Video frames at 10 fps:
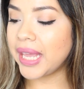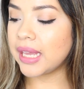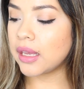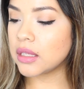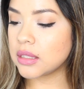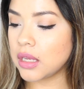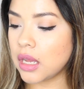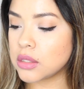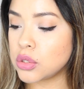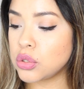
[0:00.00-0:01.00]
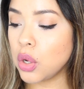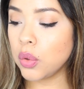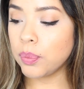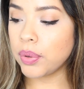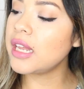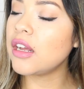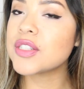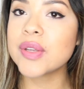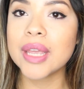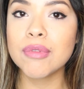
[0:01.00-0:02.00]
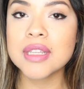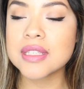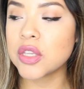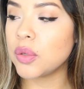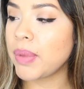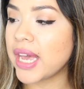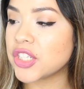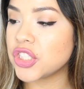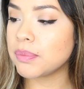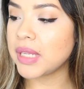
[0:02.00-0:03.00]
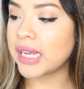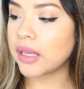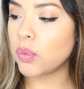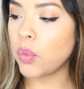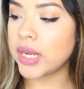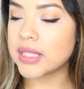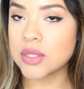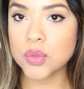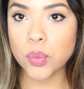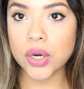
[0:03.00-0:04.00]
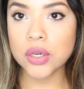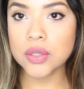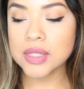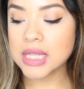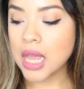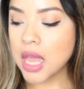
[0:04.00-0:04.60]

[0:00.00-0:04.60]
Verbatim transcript: Bake soap. It also came in this cute packaging, black and white swirls.